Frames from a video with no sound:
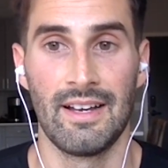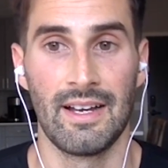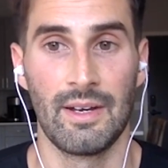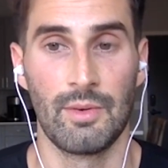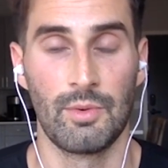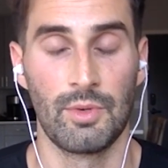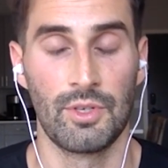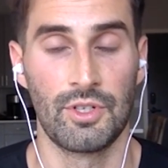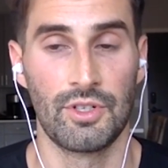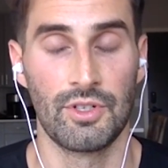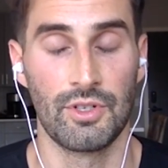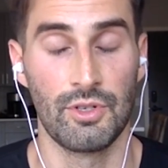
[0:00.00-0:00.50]

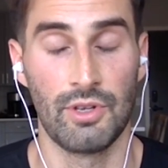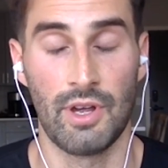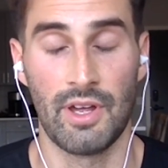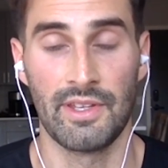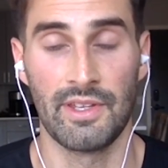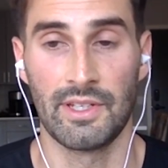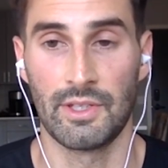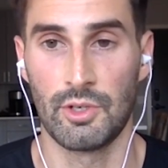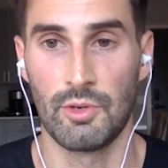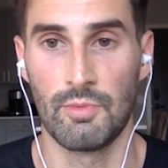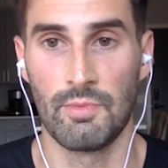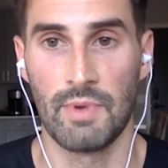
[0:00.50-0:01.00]
which I
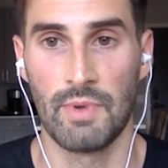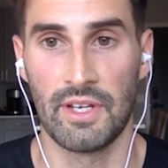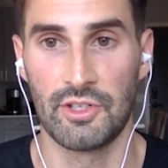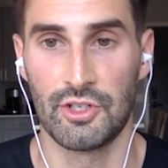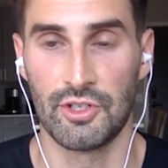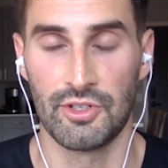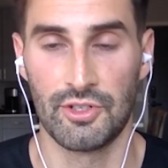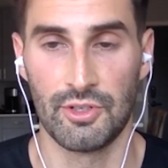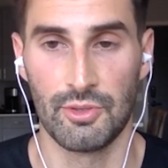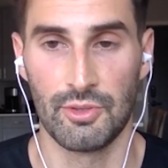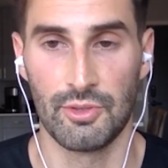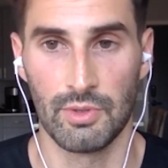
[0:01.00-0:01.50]
think you
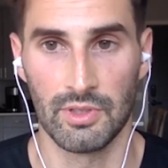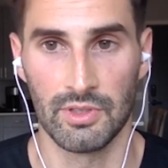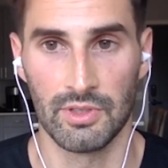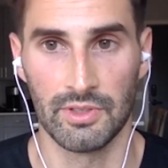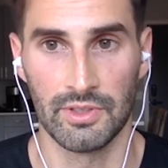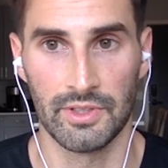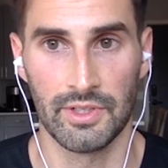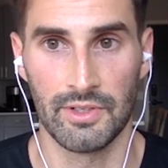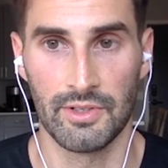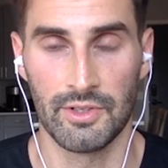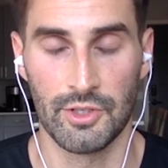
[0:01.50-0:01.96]
mentioned too earlier,